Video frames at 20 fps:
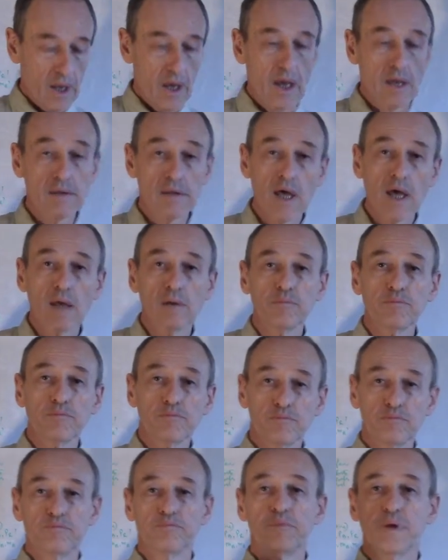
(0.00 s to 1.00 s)
And then
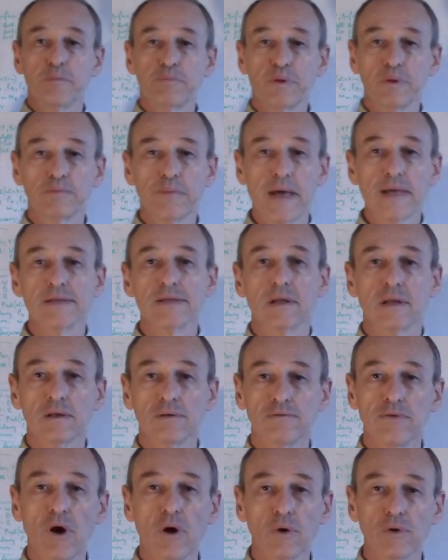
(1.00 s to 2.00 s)
people basically
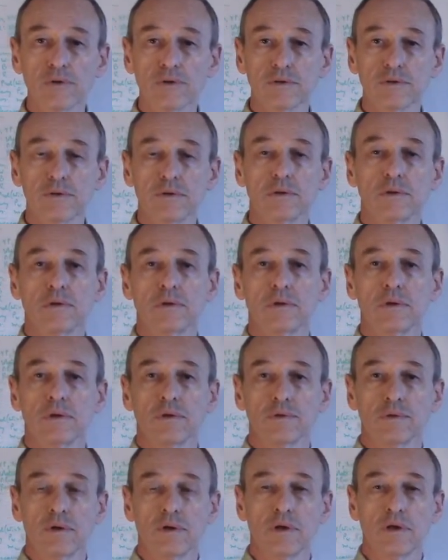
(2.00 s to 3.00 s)
vote
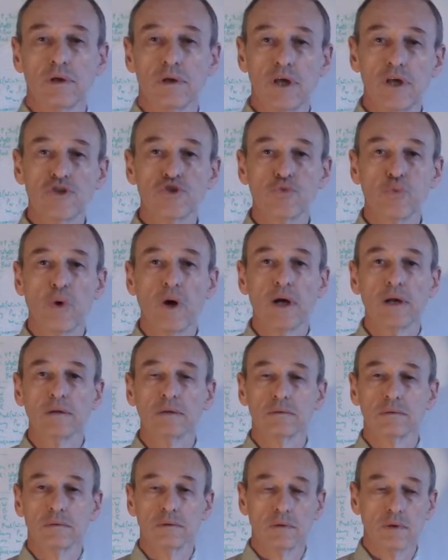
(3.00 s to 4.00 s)
each
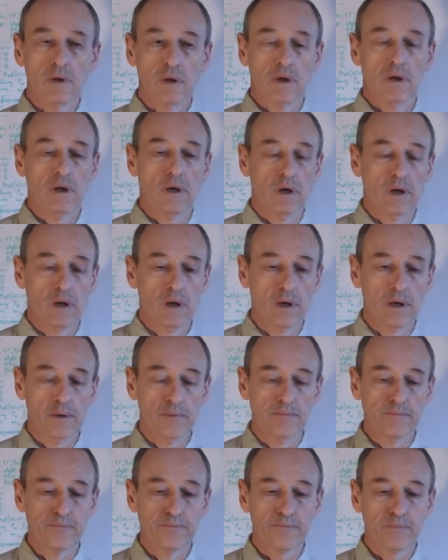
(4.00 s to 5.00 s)
one
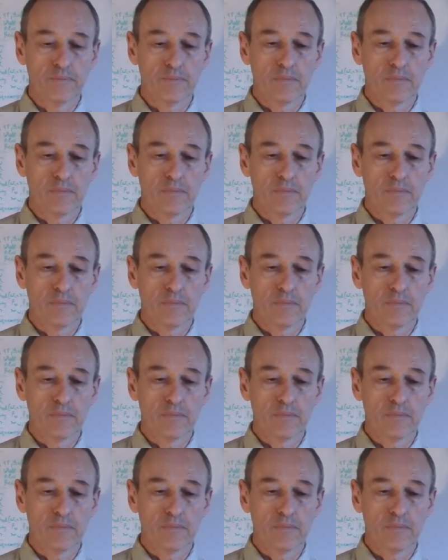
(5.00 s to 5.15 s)
um,